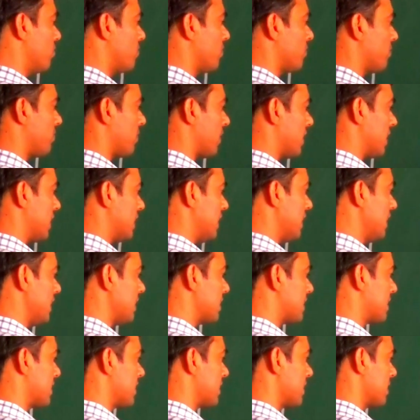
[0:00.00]
of phi
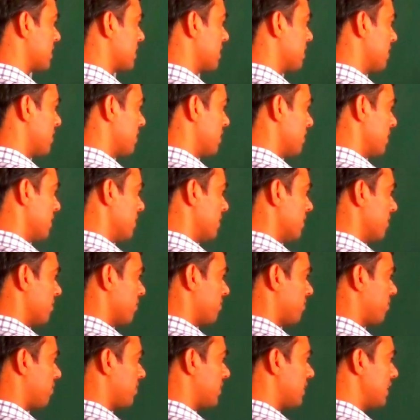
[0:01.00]
x?
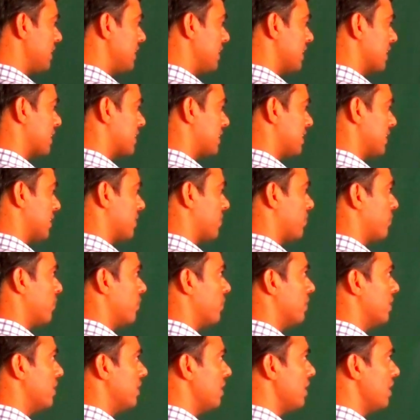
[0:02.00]
Phi x
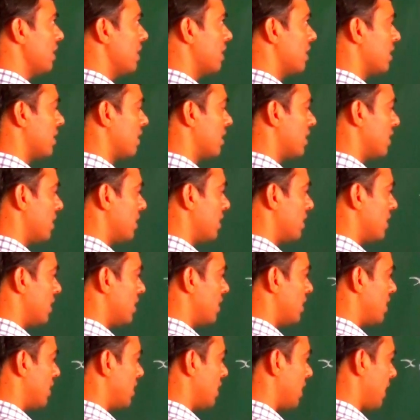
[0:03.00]
equal
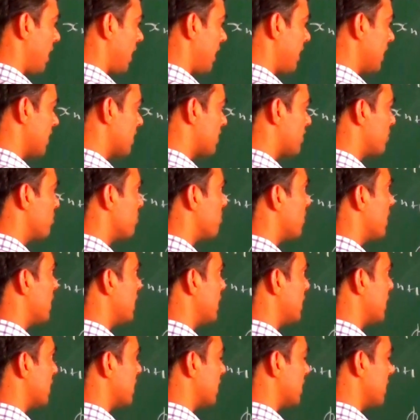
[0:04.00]
x
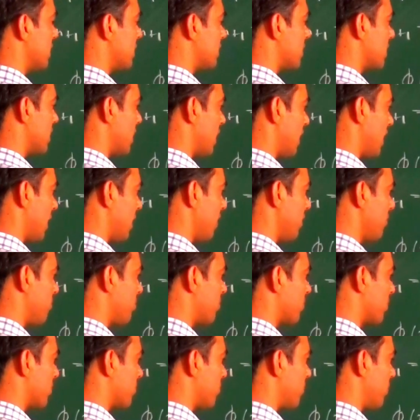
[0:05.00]
minus f
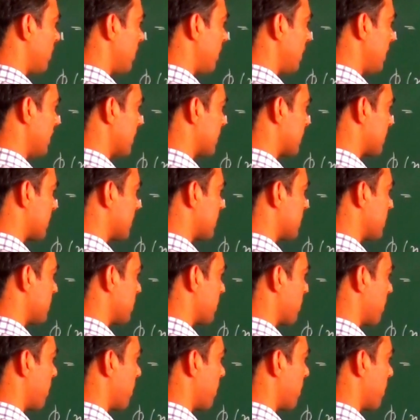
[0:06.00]
of x